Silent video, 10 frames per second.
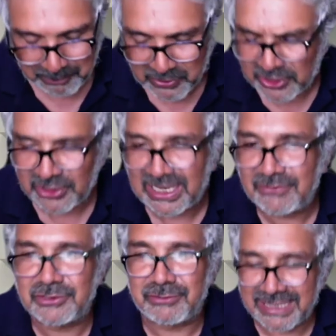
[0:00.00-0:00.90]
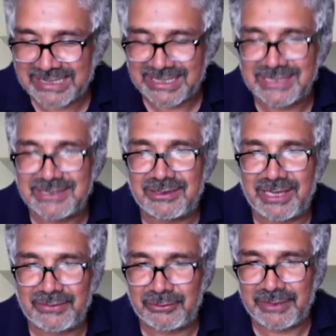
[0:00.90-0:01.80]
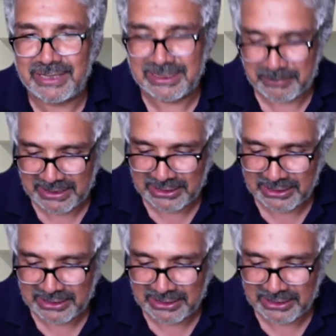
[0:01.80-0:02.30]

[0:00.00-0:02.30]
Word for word: you don't have to read it, it's not a heavy read, but,